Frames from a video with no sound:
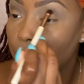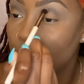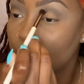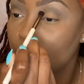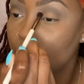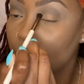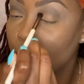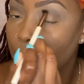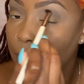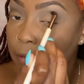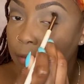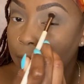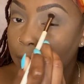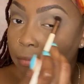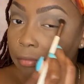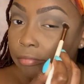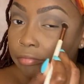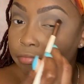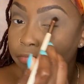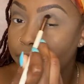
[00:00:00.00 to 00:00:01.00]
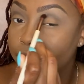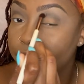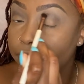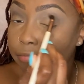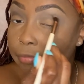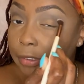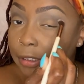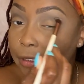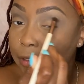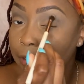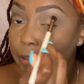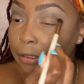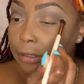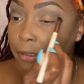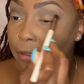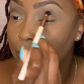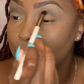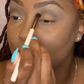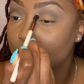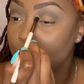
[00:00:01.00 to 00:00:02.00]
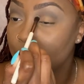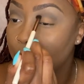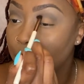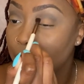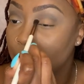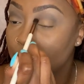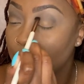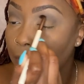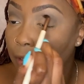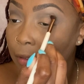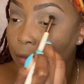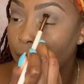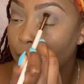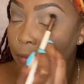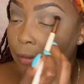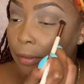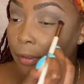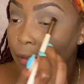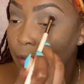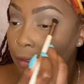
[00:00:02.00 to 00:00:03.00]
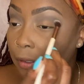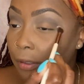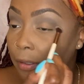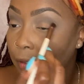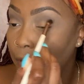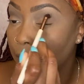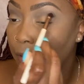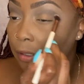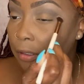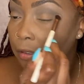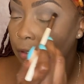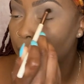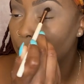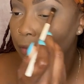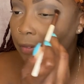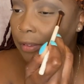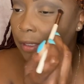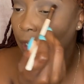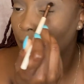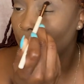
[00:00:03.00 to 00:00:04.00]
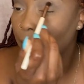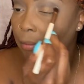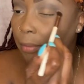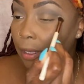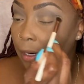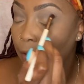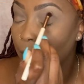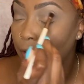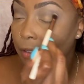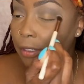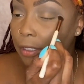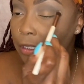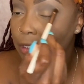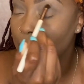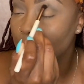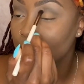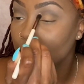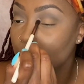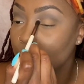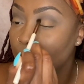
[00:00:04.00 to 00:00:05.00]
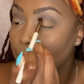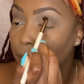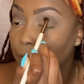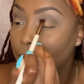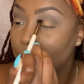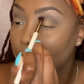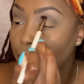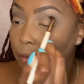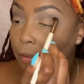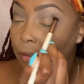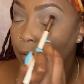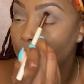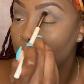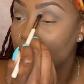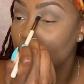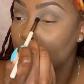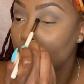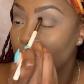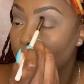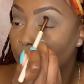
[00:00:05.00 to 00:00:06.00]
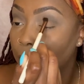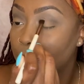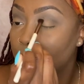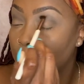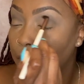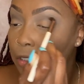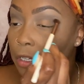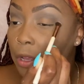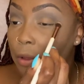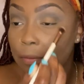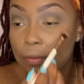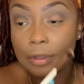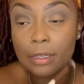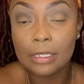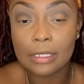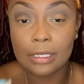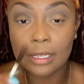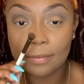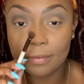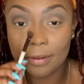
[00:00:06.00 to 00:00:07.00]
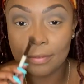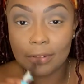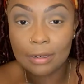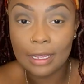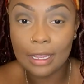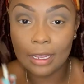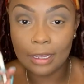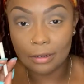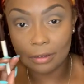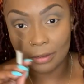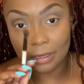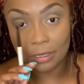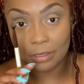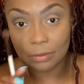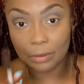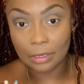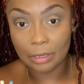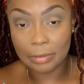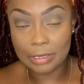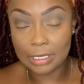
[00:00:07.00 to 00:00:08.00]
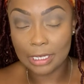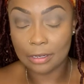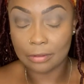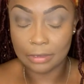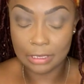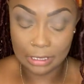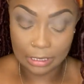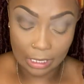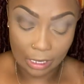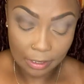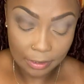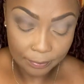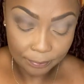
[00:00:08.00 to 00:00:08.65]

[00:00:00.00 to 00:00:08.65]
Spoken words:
Like seriously, choose yourself each and every time. Bet on yourself. Show up for yourself every day. You know that's what they be saying on TikTok.